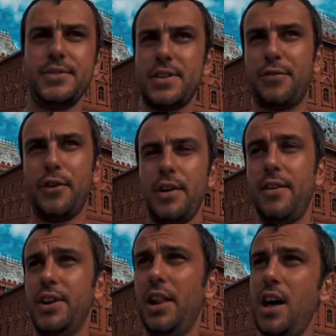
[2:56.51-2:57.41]
Just for
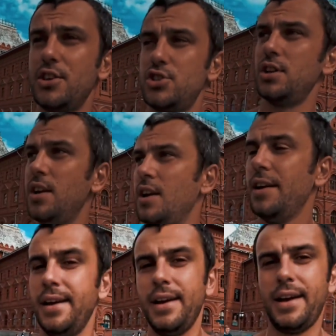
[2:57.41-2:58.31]
having a lunch.
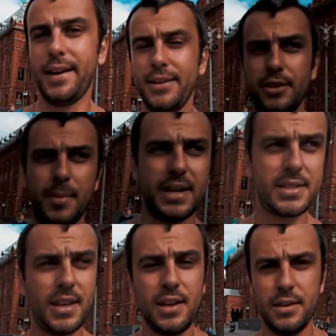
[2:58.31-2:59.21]
Uh, you might
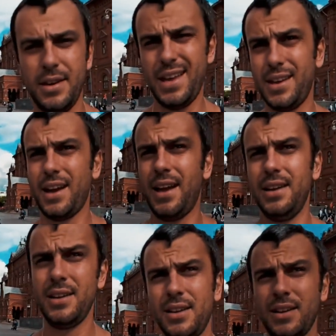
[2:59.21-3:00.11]
say, hey guy,
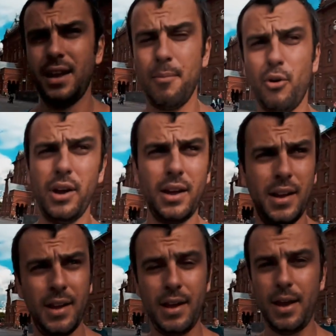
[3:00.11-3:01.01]
hey boy,
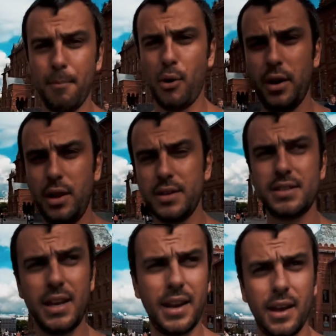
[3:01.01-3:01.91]
hey boy, you look
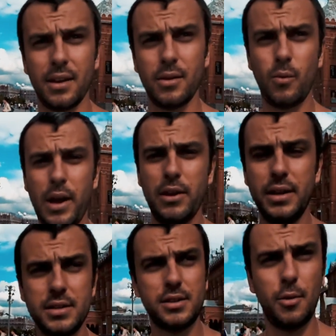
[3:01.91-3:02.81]
skinny. Why you
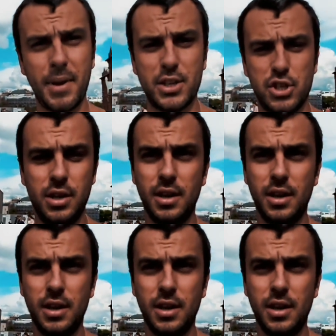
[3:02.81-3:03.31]
eating so much?